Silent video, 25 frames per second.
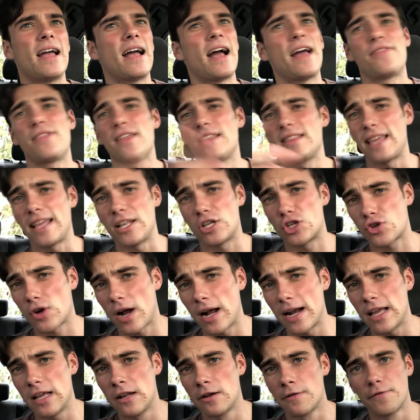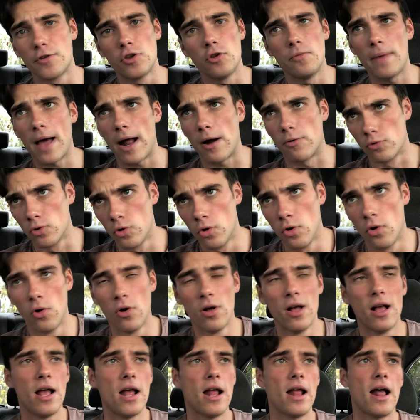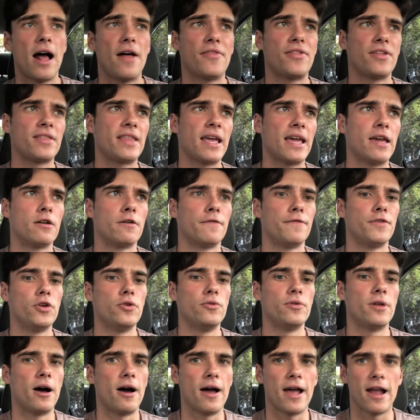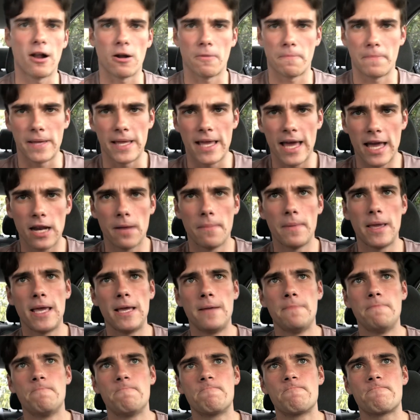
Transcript: think they tried to interview Matt Rhule. I think they interviewed Eric Bieniemy.